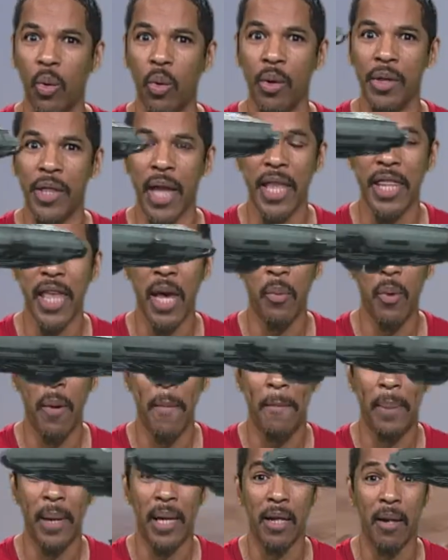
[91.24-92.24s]
that they were
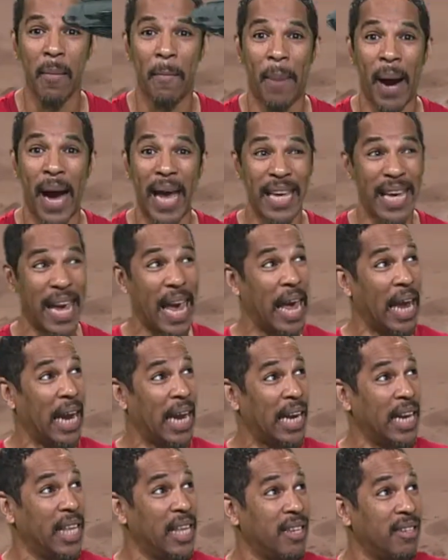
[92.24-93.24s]
built by
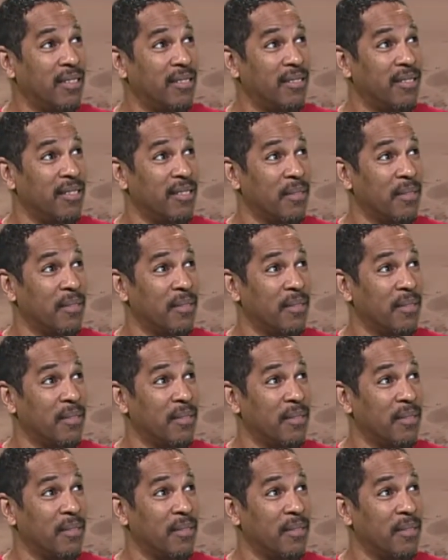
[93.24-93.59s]
aliens